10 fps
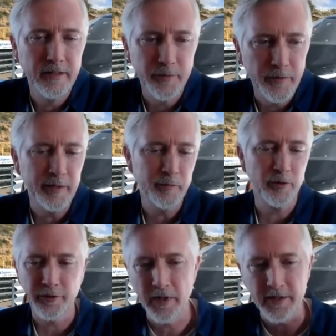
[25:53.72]
You keep all
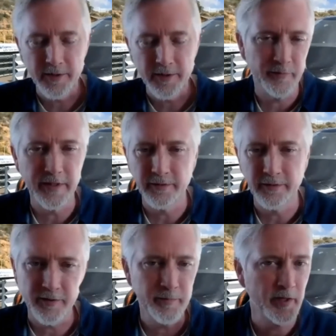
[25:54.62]
the good parts on your vehicle
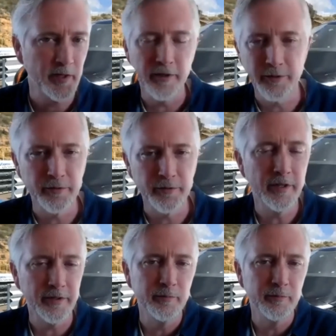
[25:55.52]
and you just put them on a
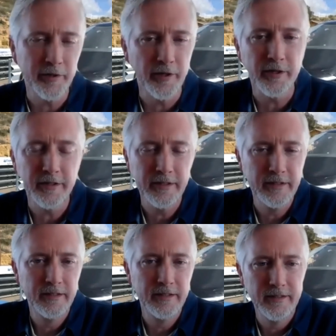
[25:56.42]
new monocoque.
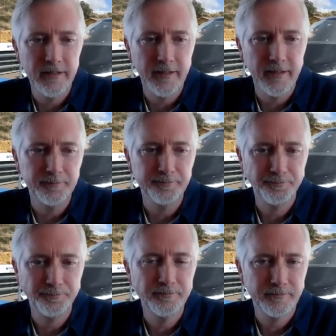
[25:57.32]

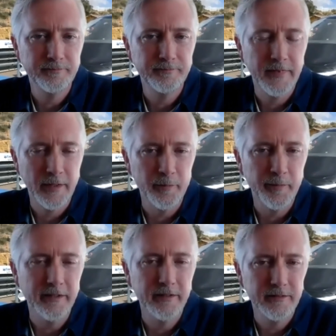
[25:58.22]
That
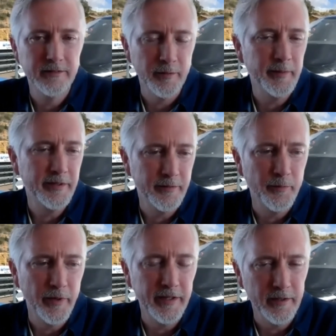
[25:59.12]
would be
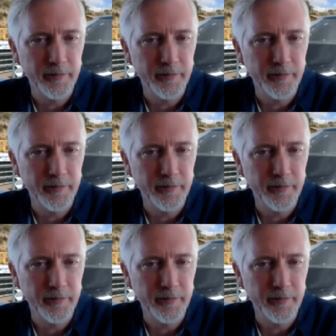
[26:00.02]
the way.